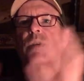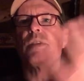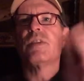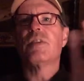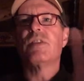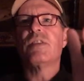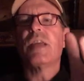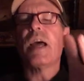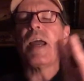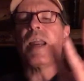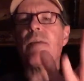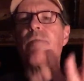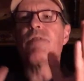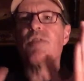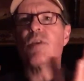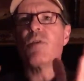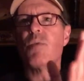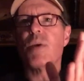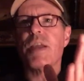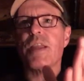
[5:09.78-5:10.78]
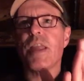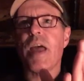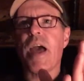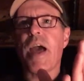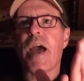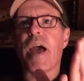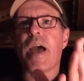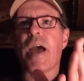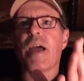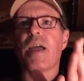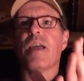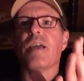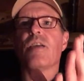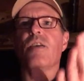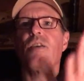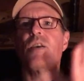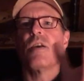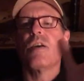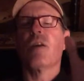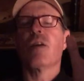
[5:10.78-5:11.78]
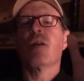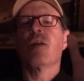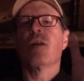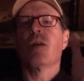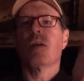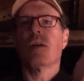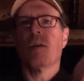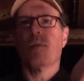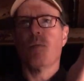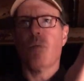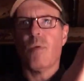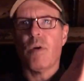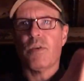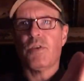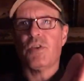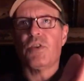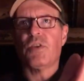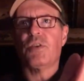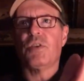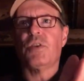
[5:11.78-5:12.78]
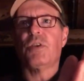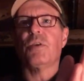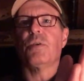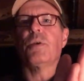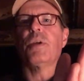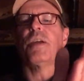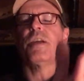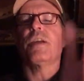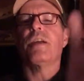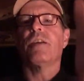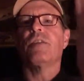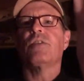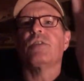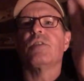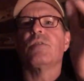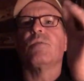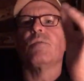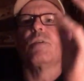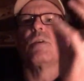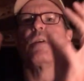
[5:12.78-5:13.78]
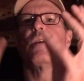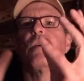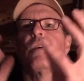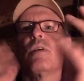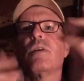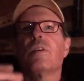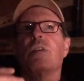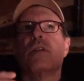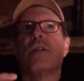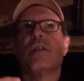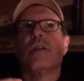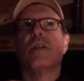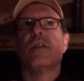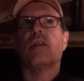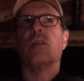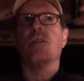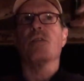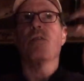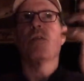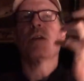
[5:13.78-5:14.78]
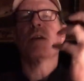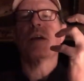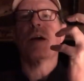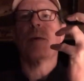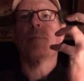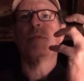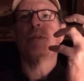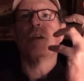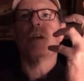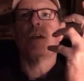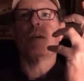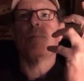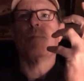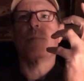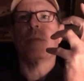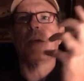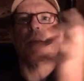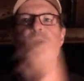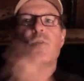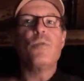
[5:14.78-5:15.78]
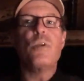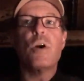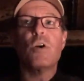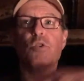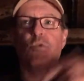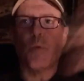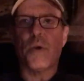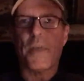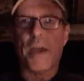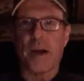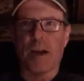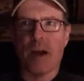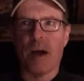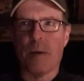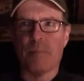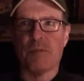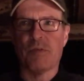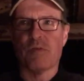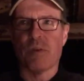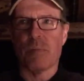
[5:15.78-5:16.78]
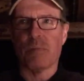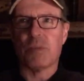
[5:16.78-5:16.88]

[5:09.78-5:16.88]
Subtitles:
instead of doing that, what you're doing is the thought comes in, and who knows where that comes from.